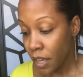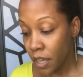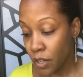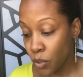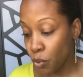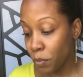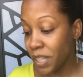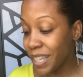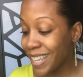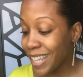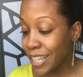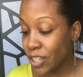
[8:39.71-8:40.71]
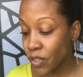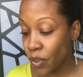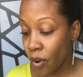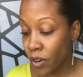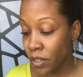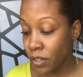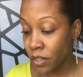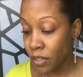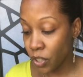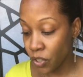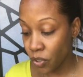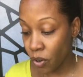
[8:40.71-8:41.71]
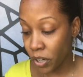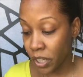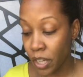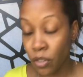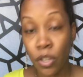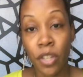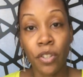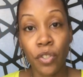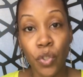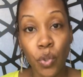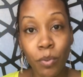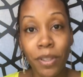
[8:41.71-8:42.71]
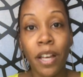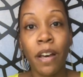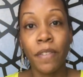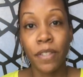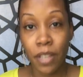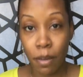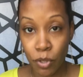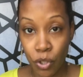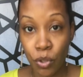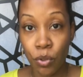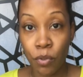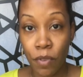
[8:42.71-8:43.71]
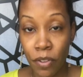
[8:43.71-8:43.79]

and a new beginning is starting, and there's new love that's coming to you.